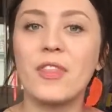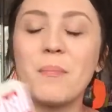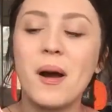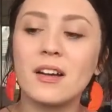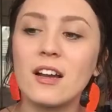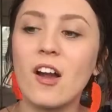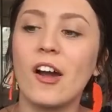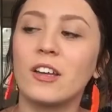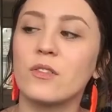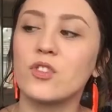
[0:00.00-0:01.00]
the manga
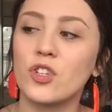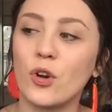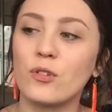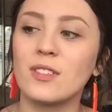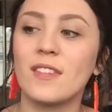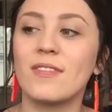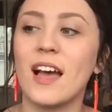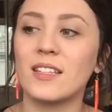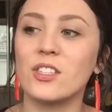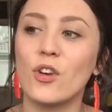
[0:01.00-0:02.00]
kind of shows that
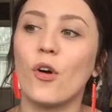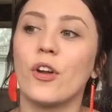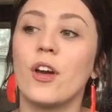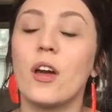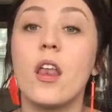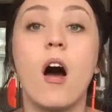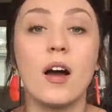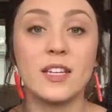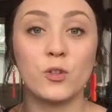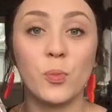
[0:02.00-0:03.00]
that's not an
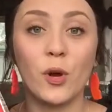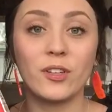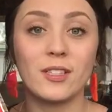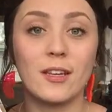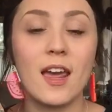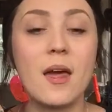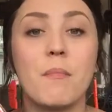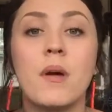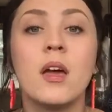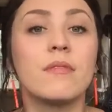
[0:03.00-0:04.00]
ideal person
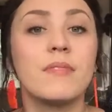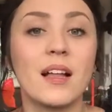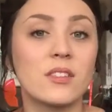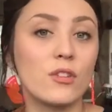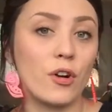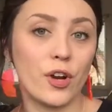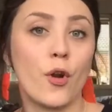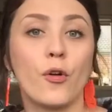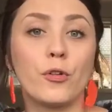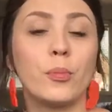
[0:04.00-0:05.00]
and that's not an
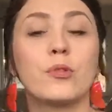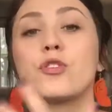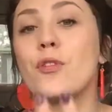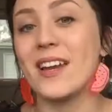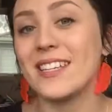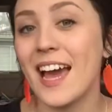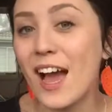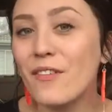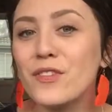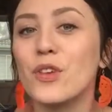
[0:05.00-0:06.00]
honourable trait to have,